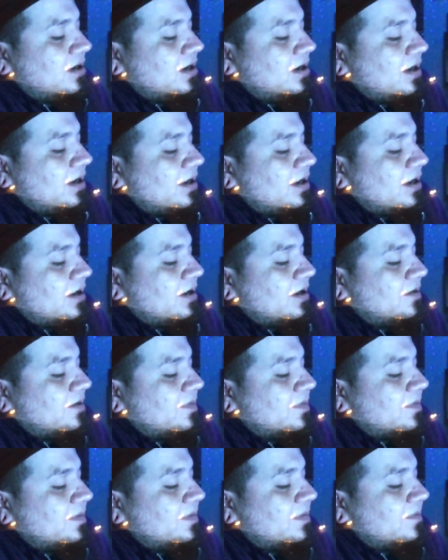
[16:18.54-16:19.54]
I
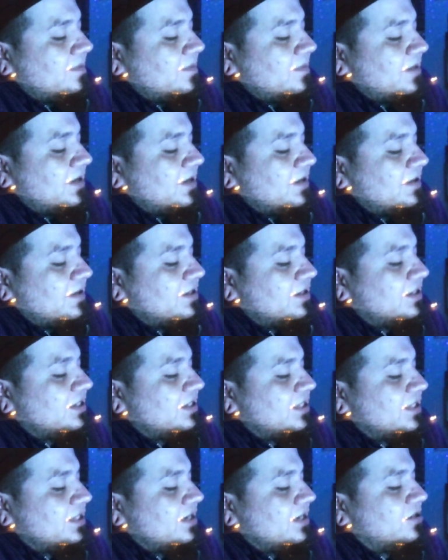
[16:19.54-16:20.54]
think that's
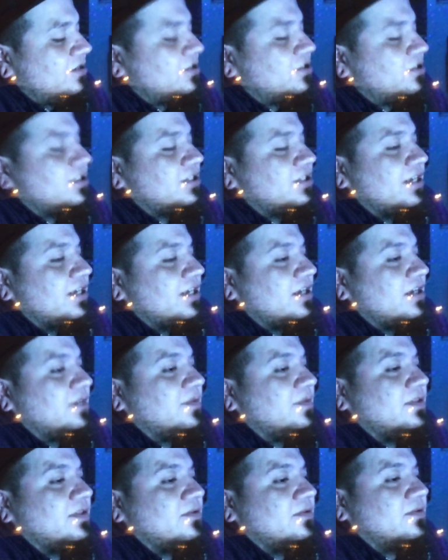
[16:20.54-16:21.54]
that Kush side coming
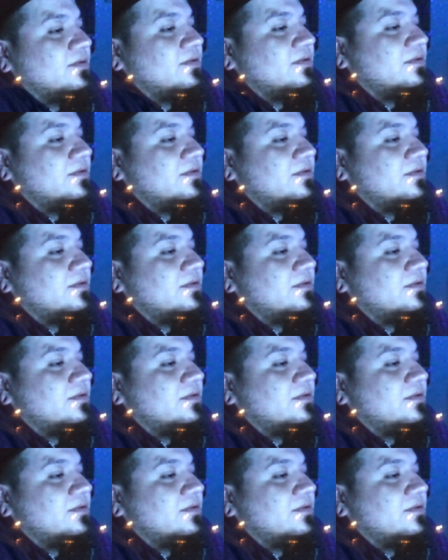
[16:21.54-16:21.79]
through.